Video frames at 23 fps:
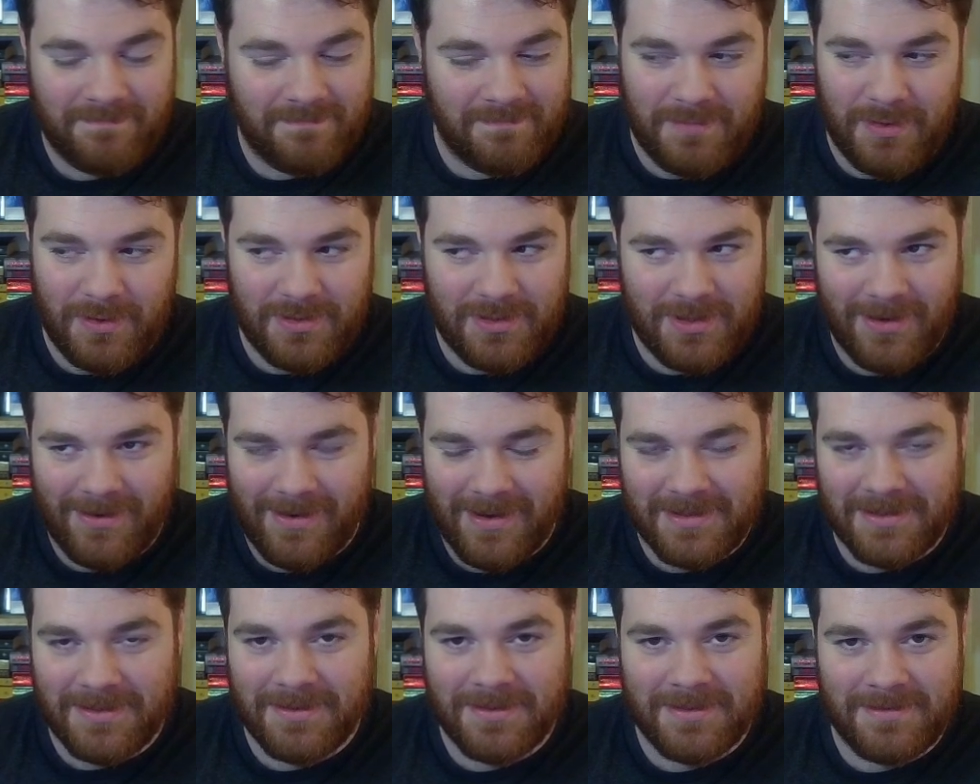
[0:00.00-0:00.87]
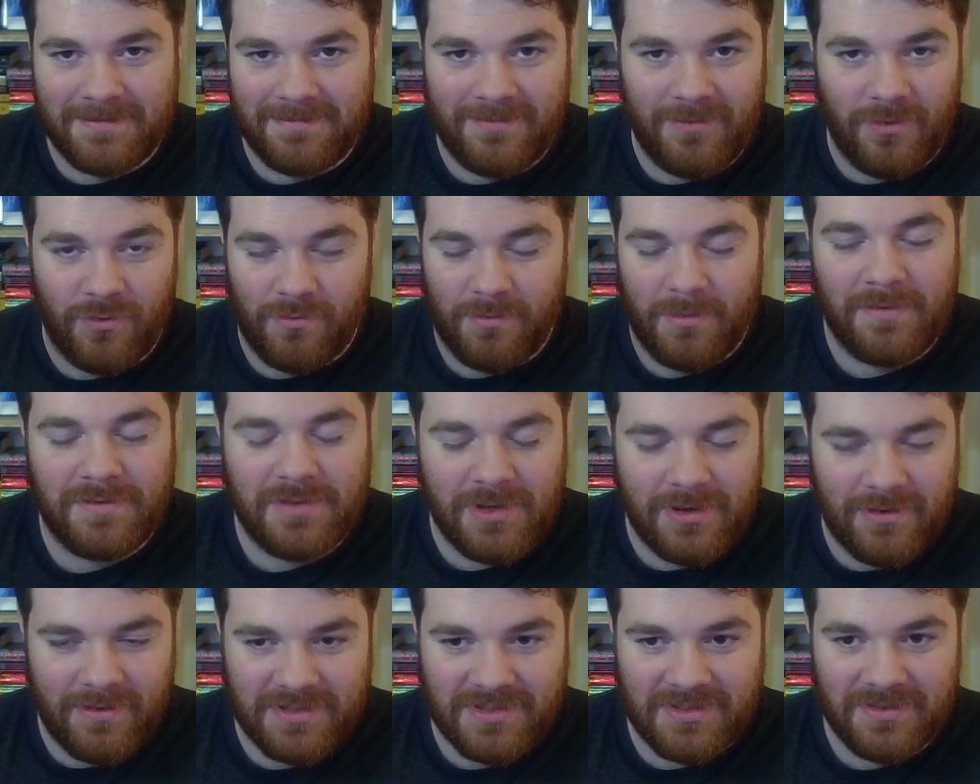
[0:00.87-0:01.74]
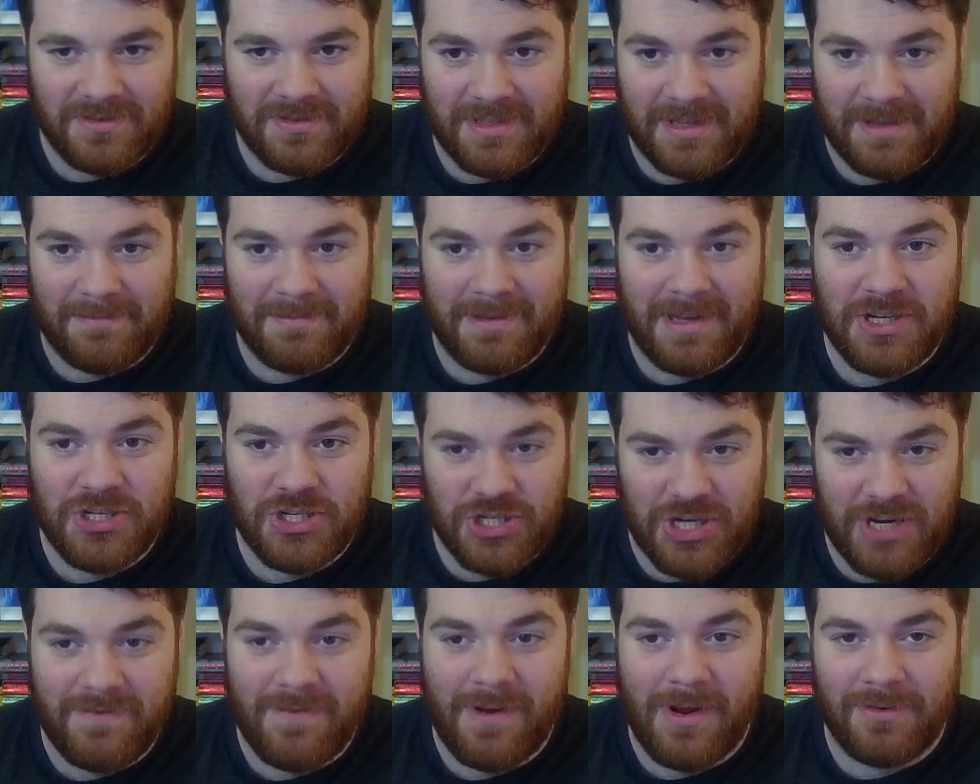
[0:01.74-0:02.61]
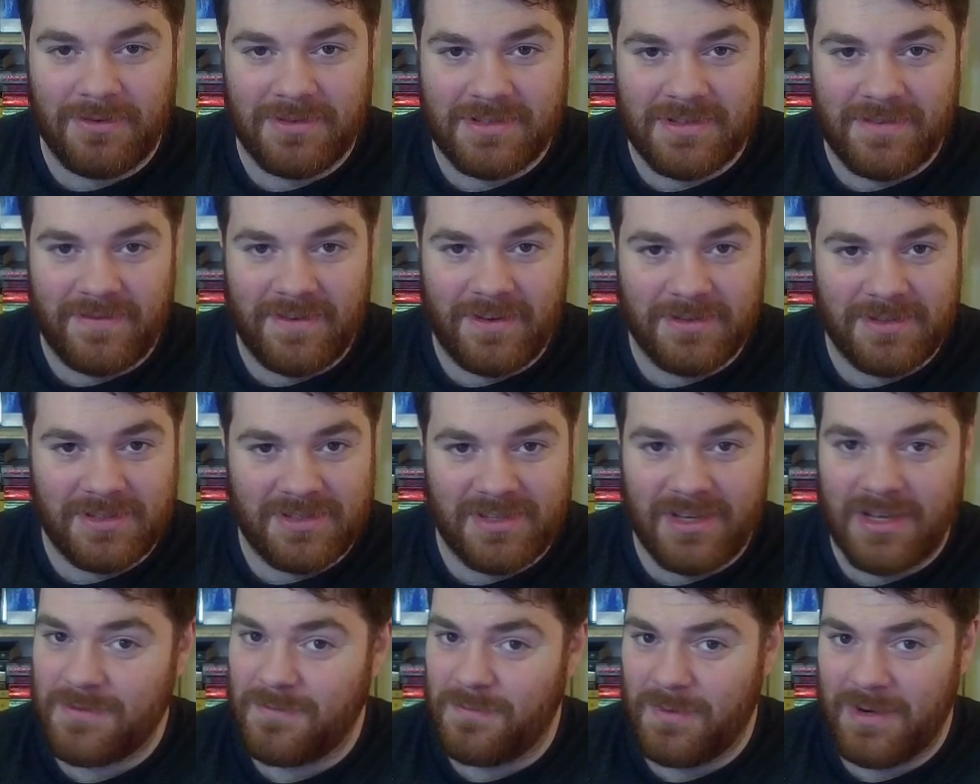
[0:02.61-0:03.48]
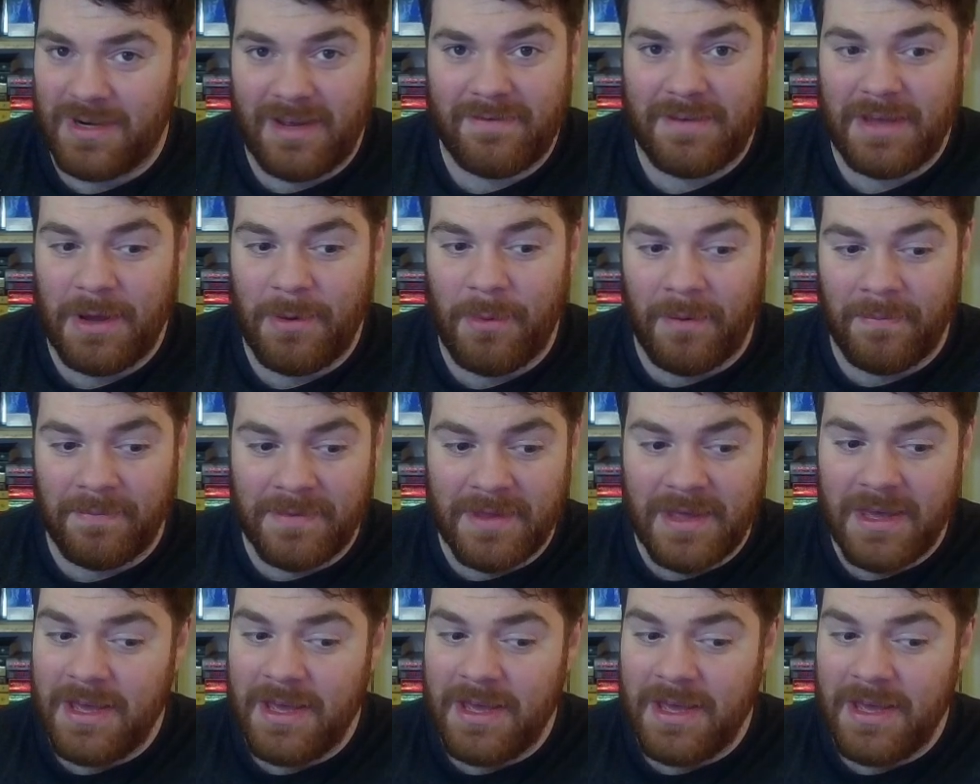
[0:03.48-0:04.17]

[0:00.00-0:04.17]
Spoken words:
put 2 crystals, or remove 2 crystals, to then play Shinryu onto the field to search whatever you want.